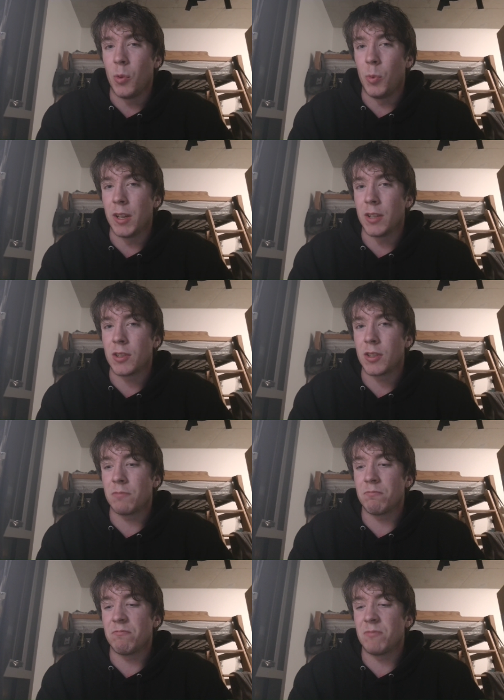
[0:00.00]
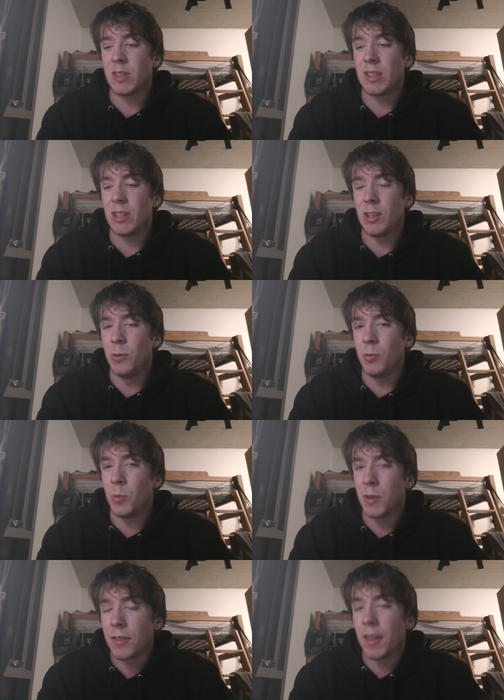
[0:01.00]
which you
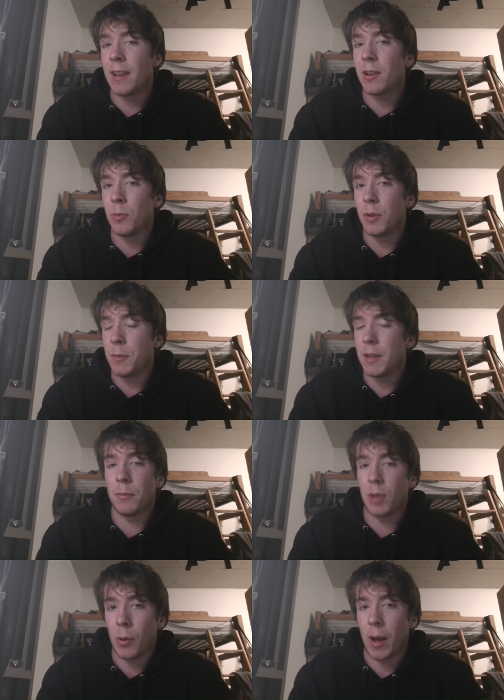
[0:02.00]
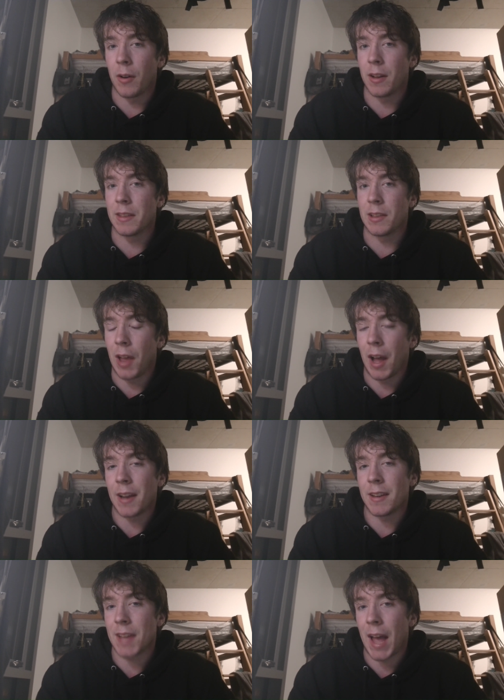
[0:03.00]
would think would be a blowout, and the
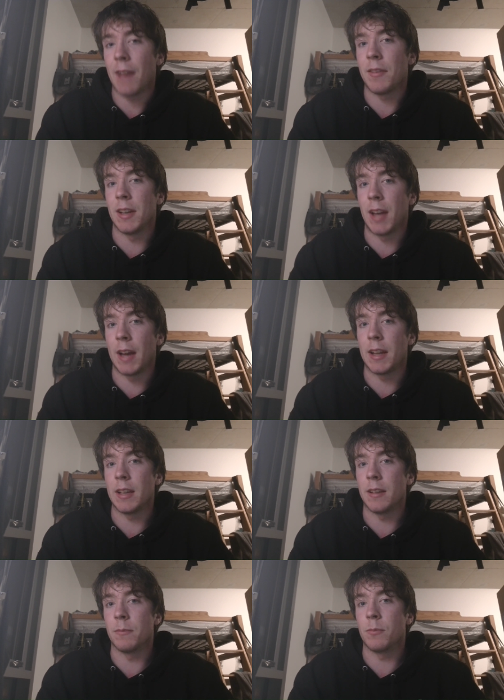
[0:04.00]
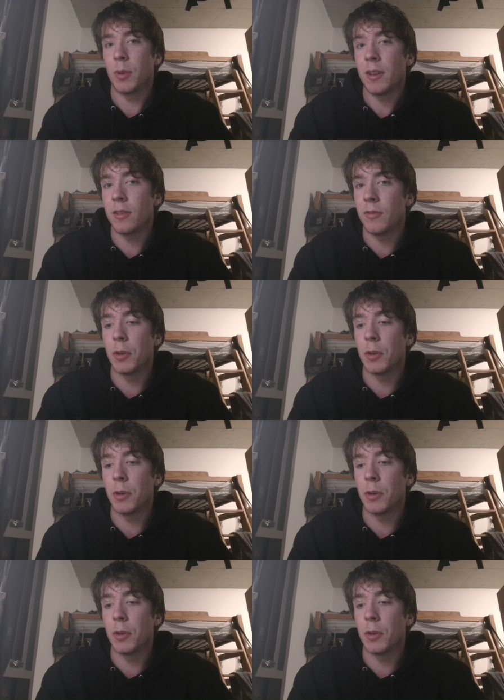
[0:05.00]
Lions have it at a pretty severe